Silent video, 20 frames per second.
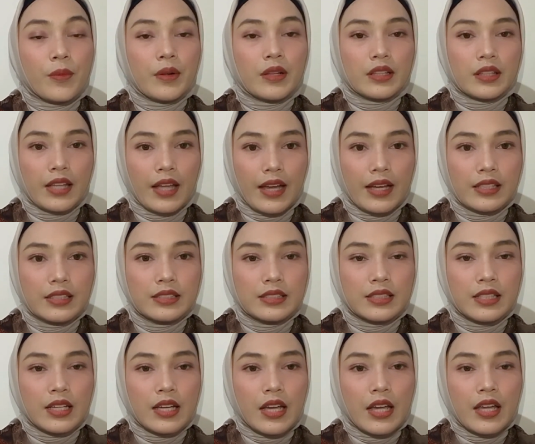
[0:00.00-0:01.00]
tests
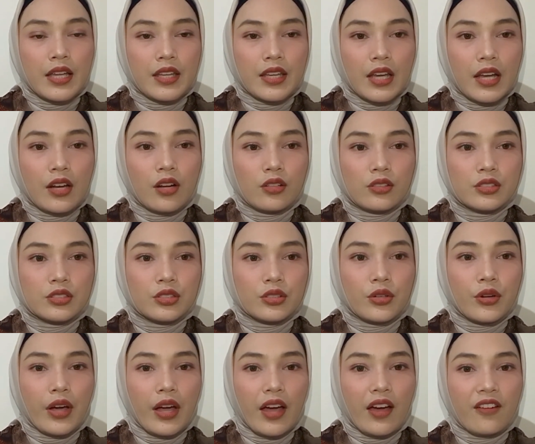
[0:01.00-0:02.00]
can also
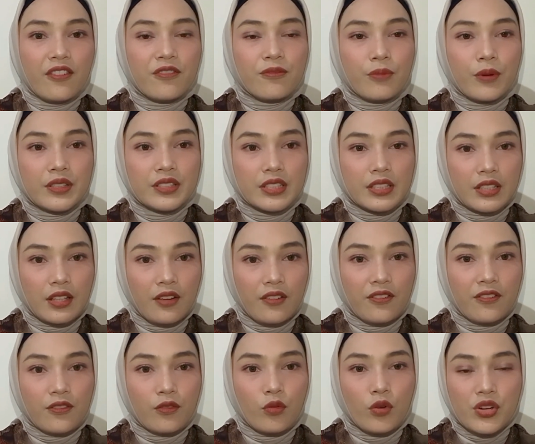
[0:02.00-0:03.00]
have positive
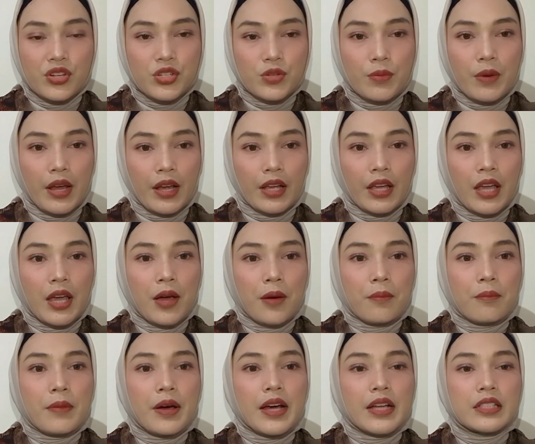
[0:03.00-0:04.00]
washback,
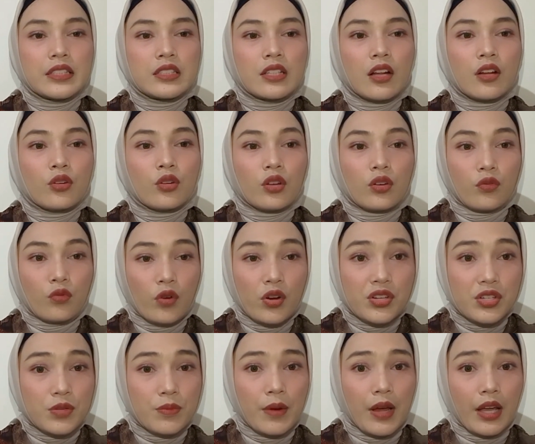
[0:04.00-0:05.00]
but not
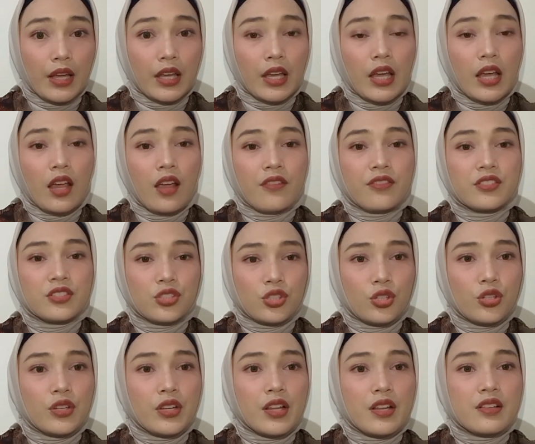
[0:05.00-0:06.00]
washback if
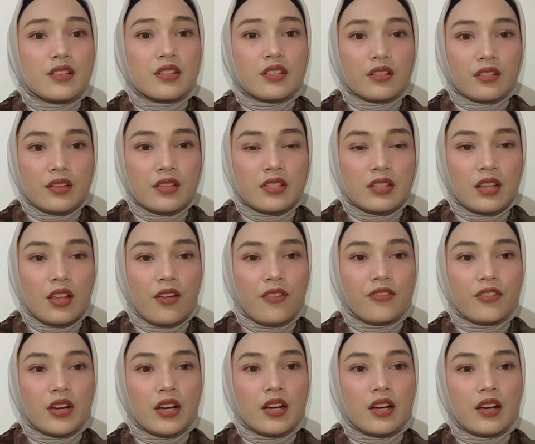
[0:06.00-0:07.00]
students receive
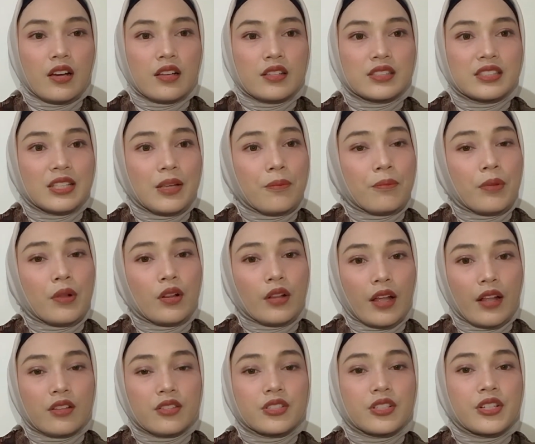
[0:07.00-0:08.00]
a simple
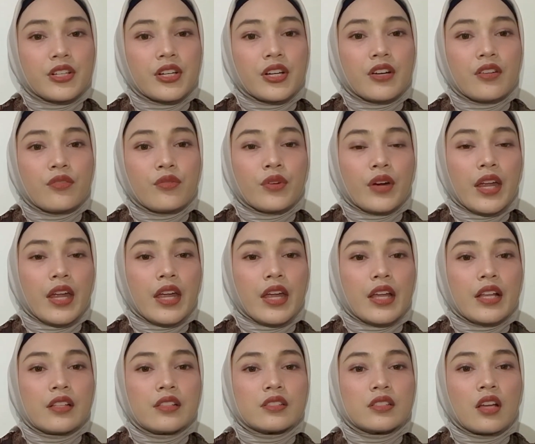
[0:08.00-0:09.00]
letter
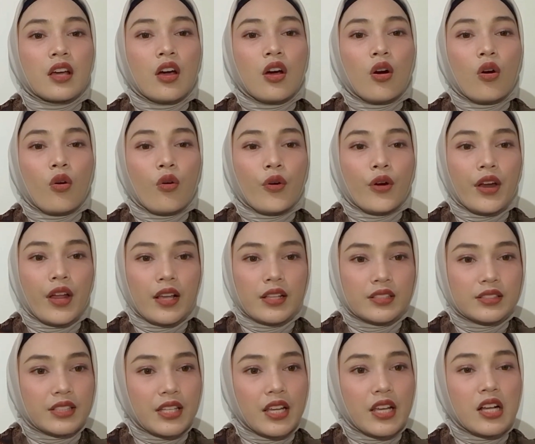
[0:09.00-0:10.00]
grades or a
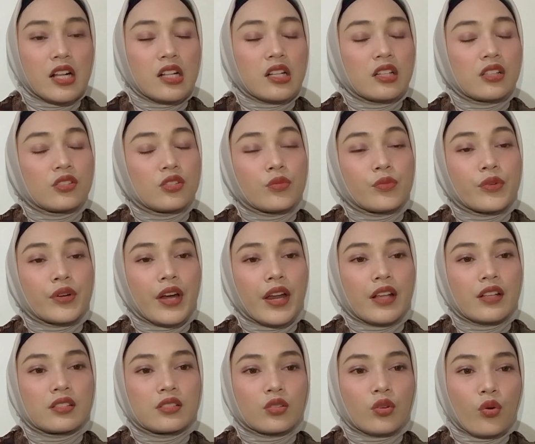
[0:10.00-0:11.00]
single numeric
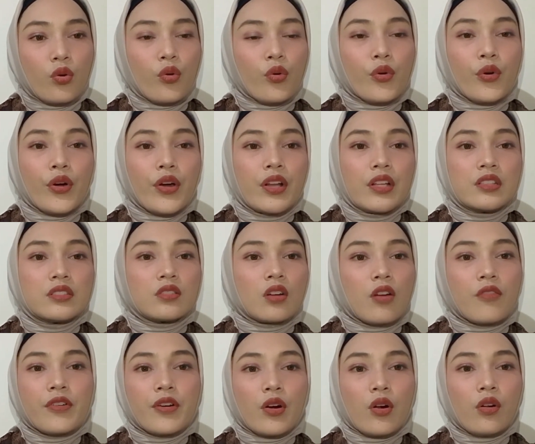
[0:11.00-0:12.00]
scores
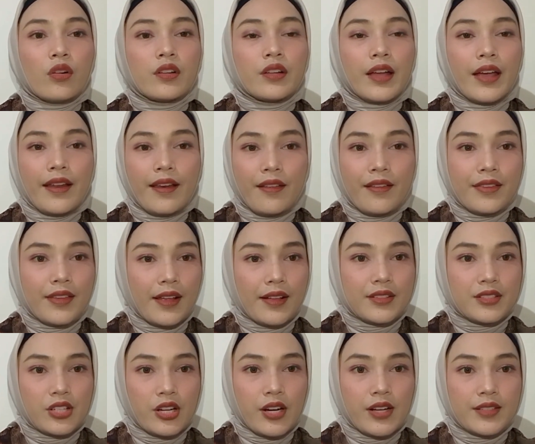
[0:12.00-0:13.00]
overall, and etc.